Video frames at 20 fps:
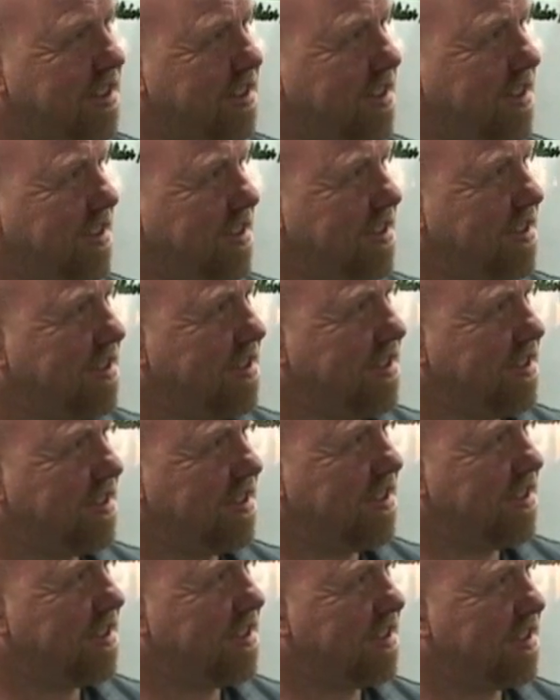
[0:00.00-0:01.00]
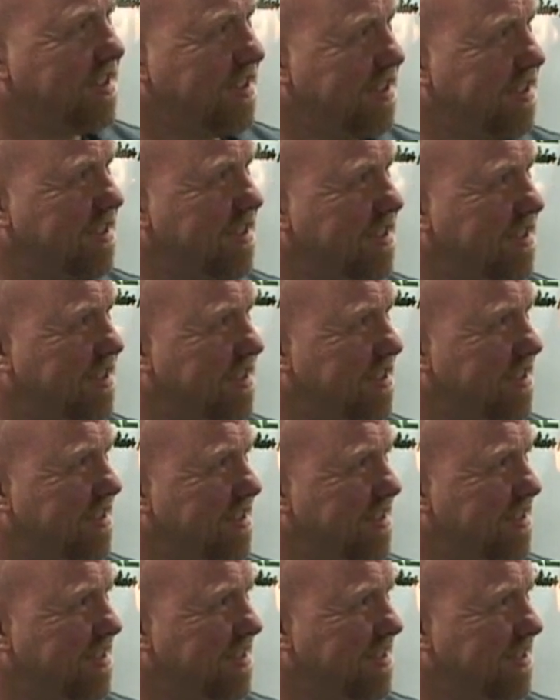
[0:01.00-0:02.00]

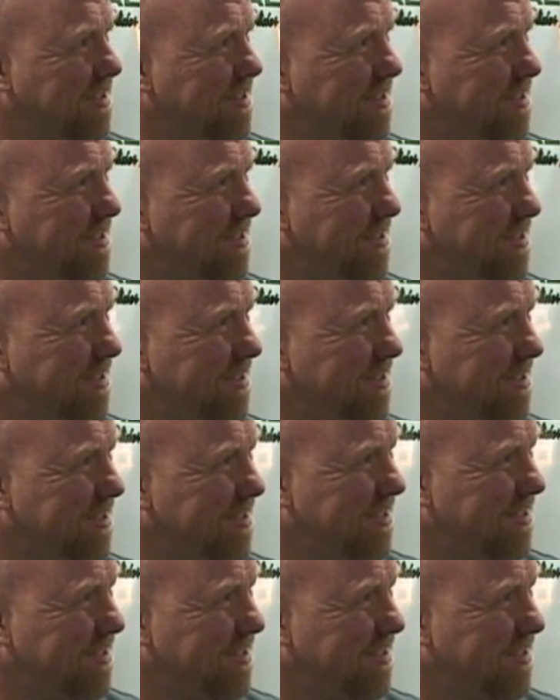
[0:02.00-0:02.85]
[no speech]